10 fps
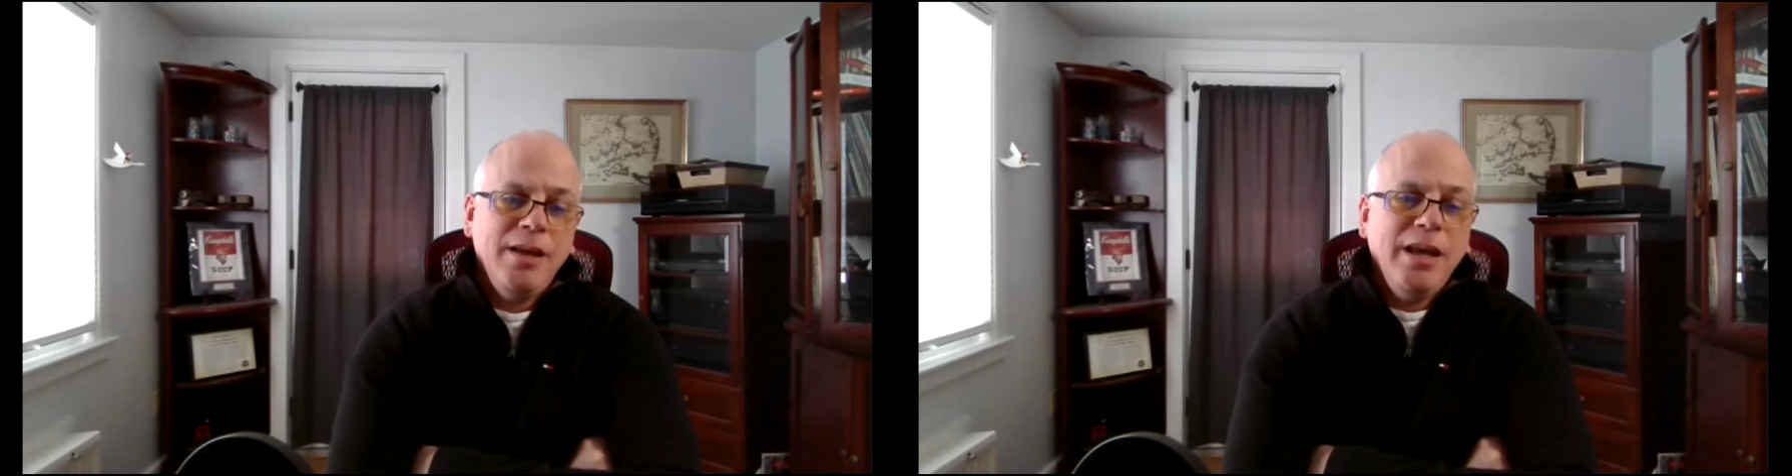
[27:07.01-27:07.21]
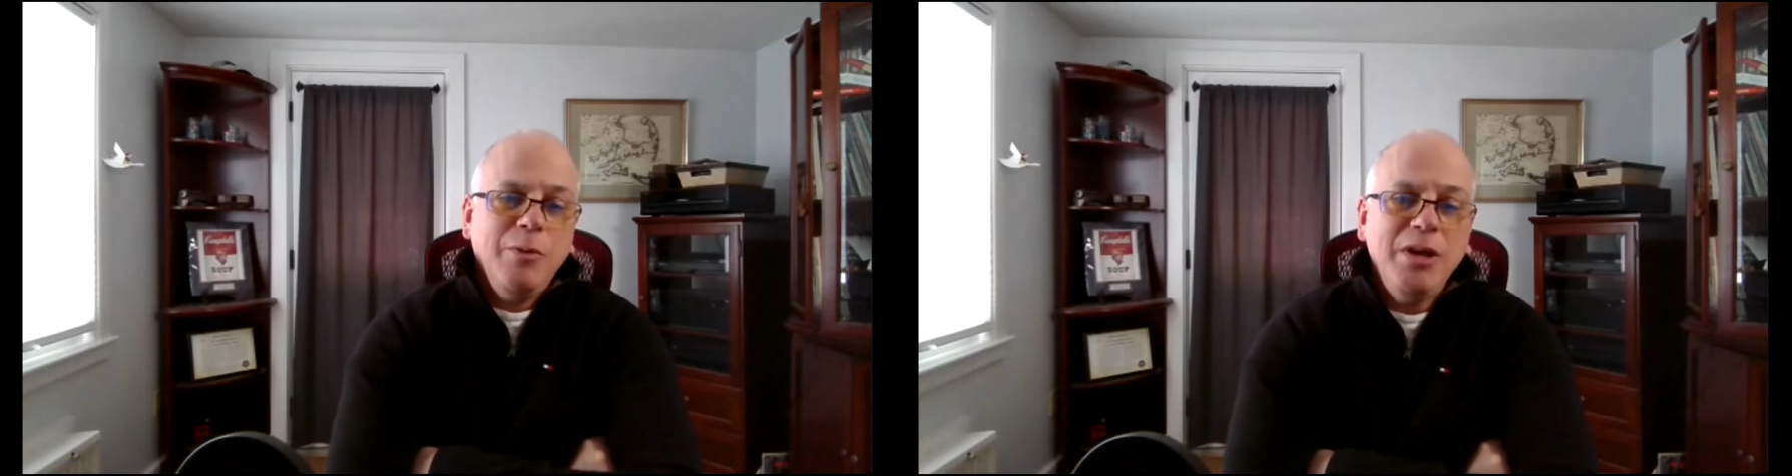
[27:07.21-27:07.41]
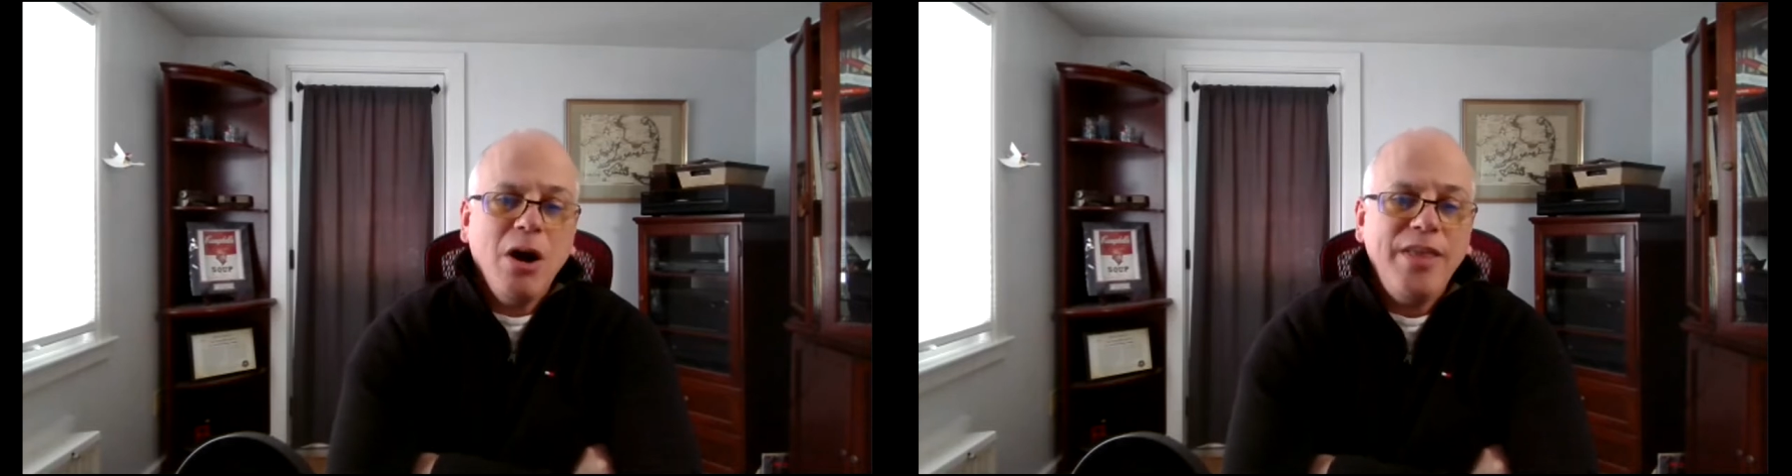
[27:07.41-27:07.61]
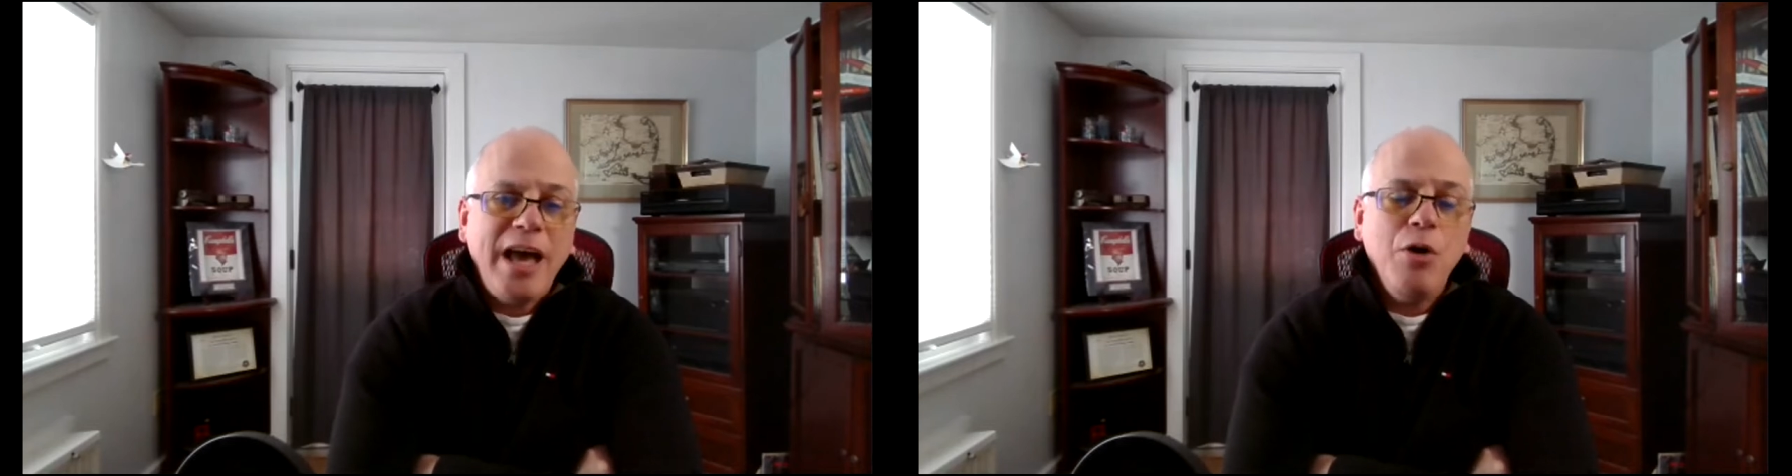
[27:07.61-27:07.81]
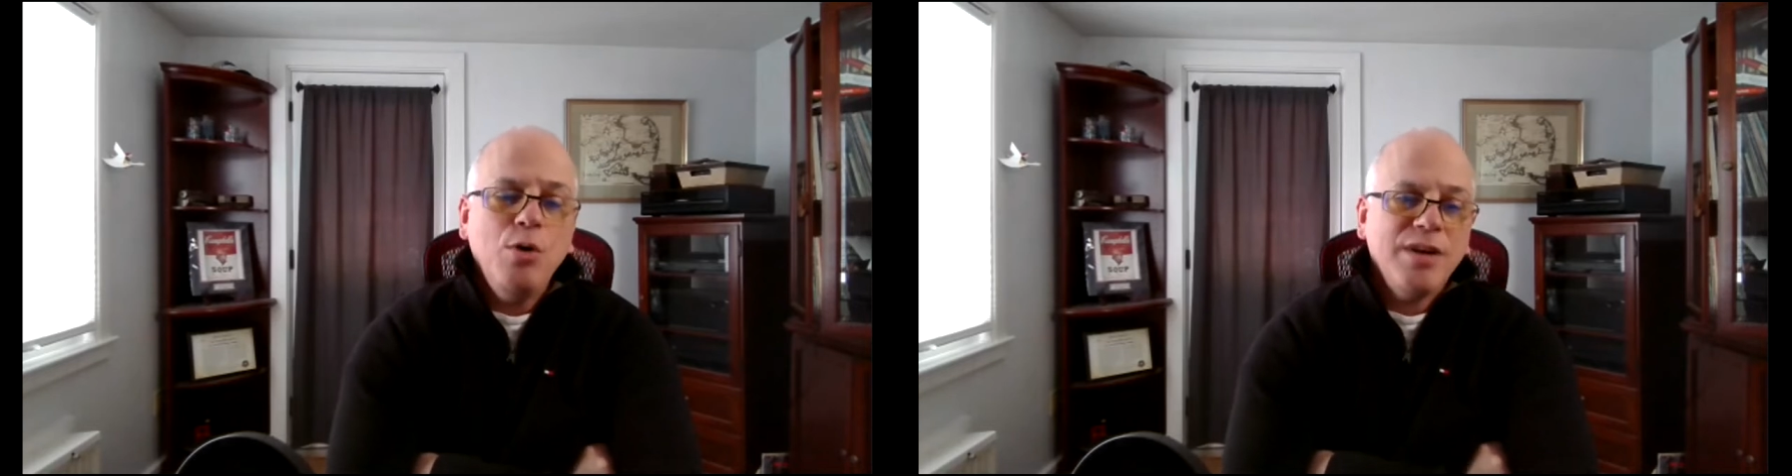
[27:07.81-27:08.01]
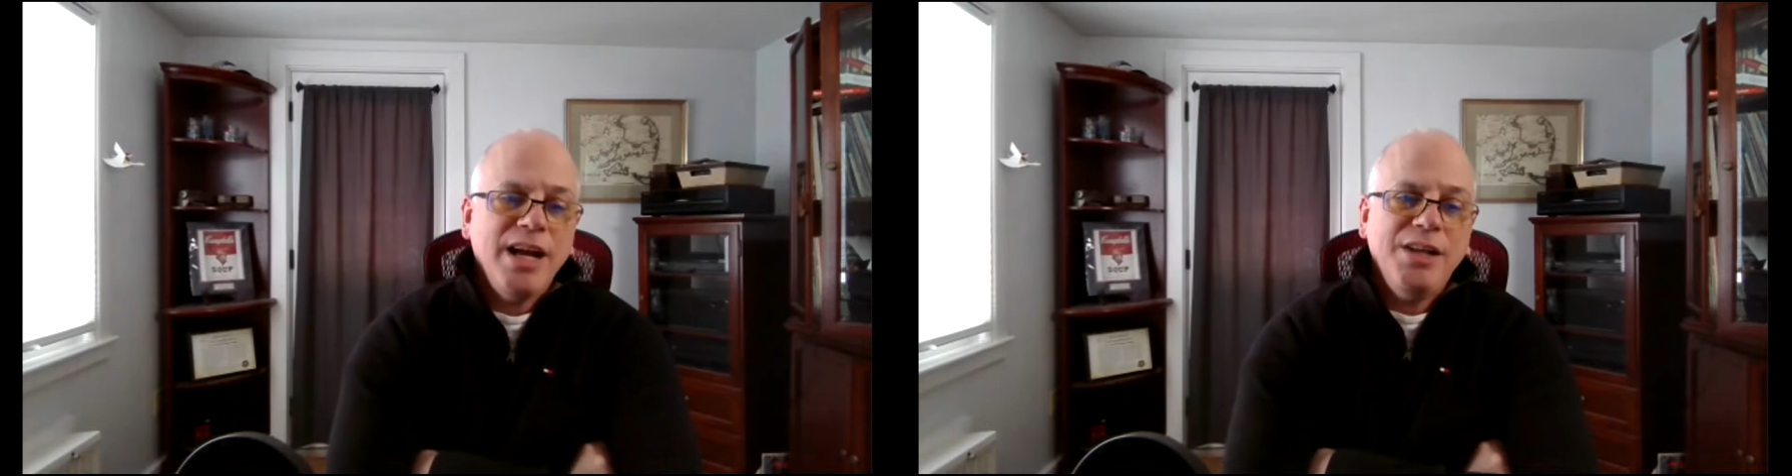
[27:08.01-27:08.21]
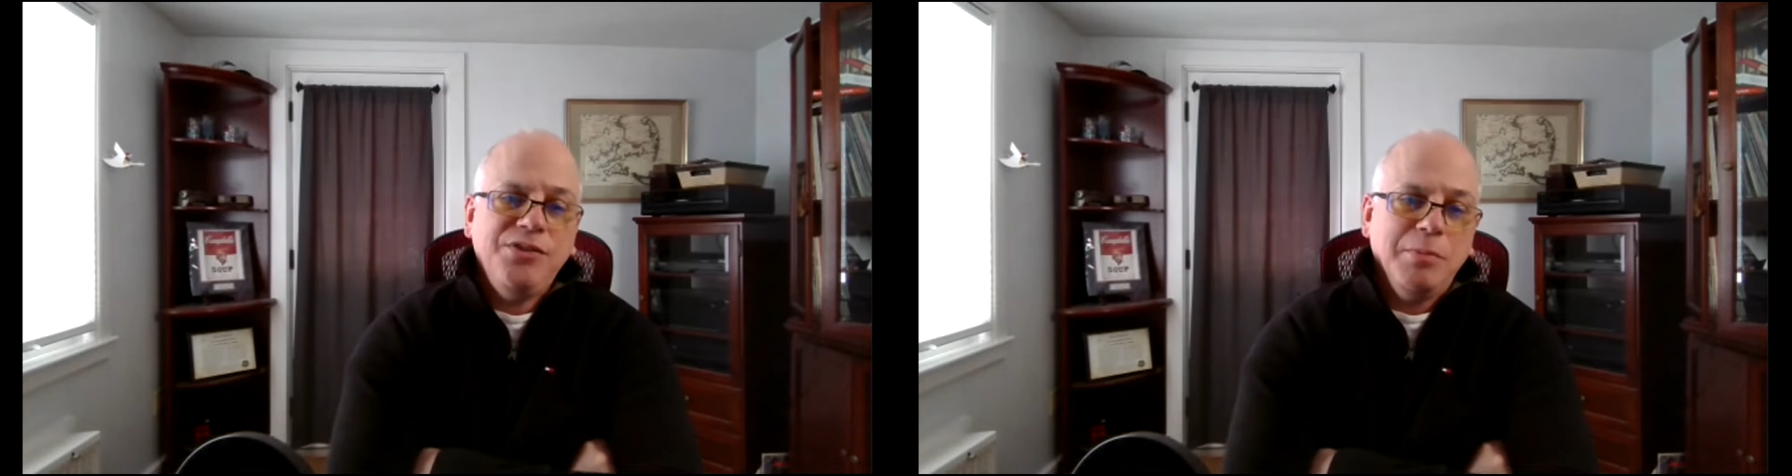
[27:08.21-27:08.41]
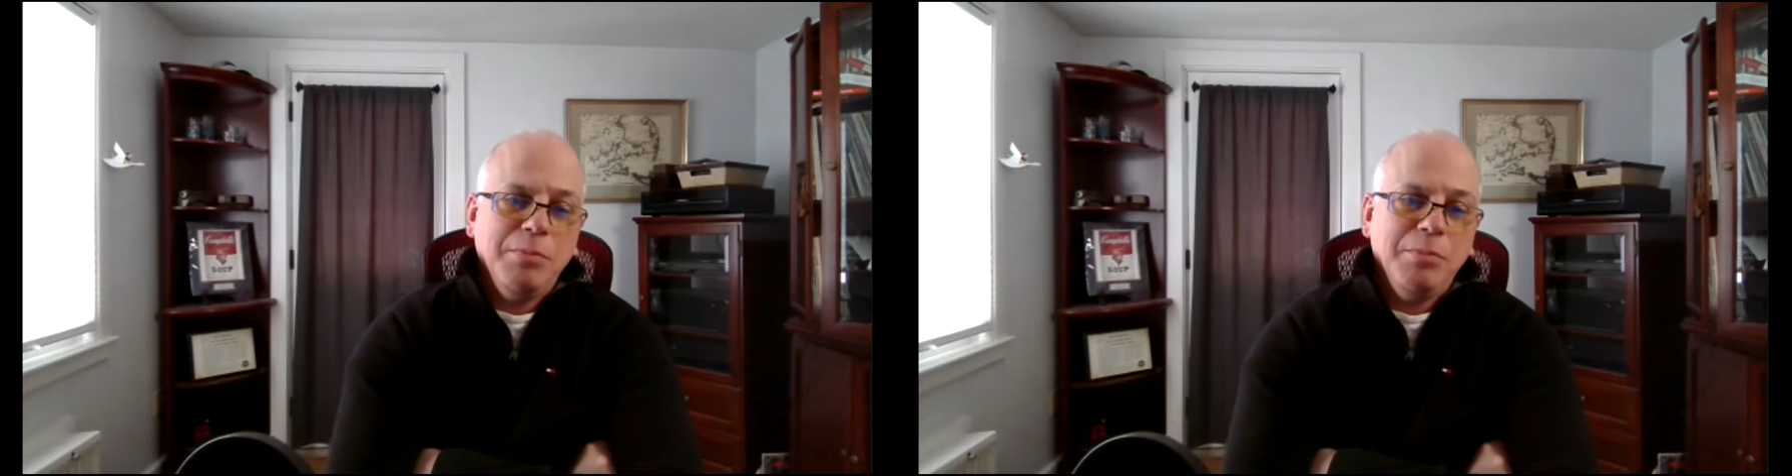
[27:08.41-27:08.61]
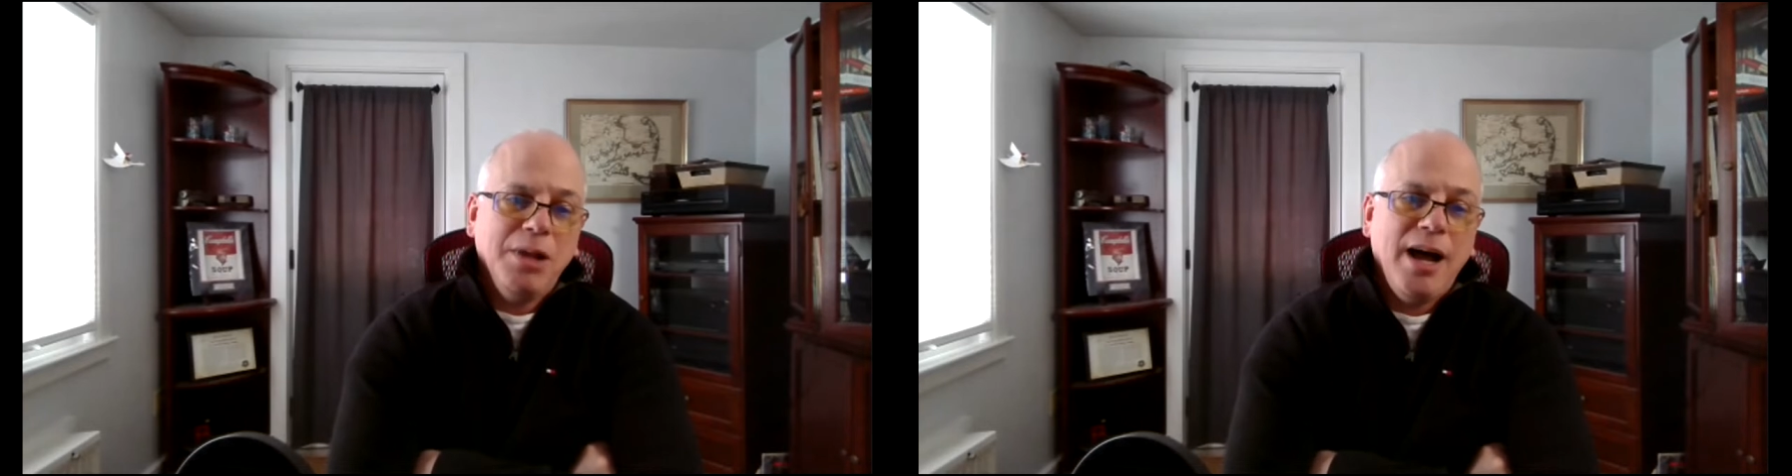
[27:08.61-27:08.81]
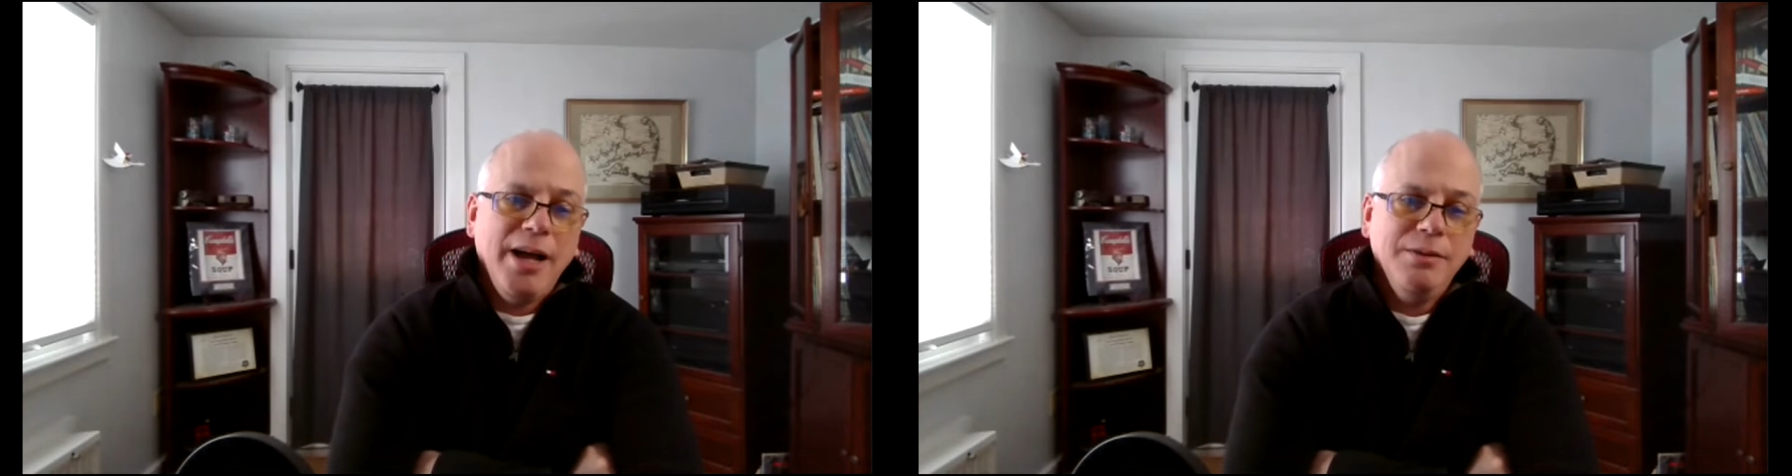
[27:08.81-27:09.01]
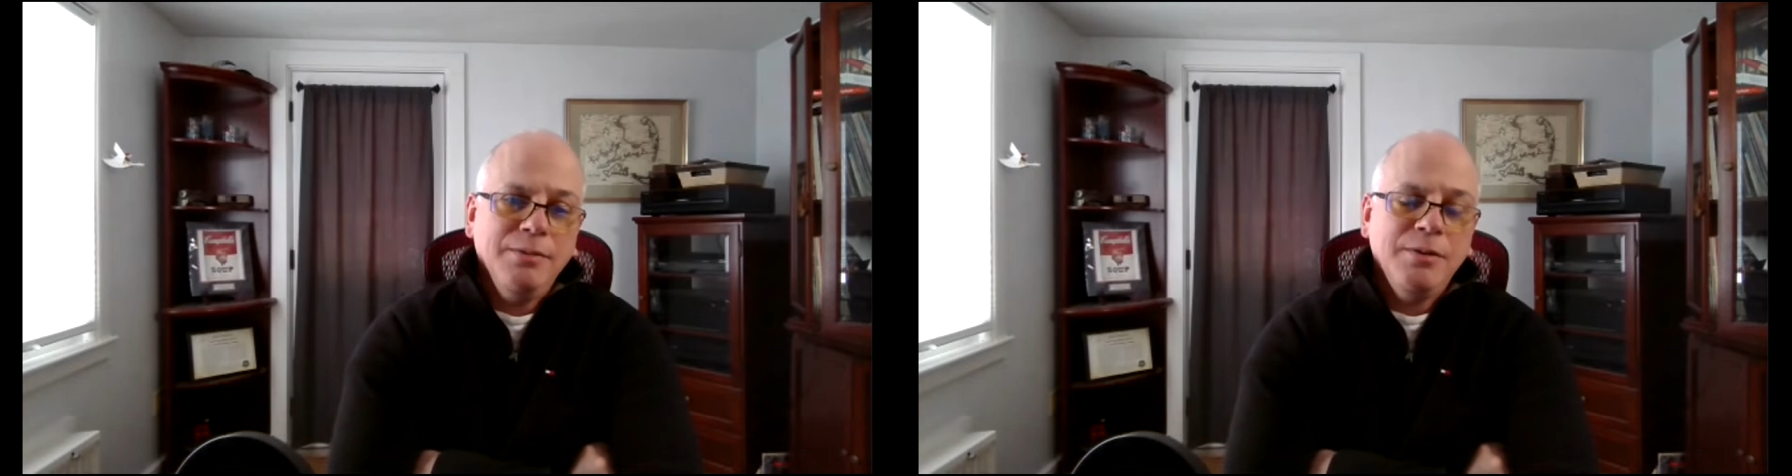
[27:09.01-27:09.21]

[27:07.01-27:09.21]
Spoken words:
And we call that overhead supply.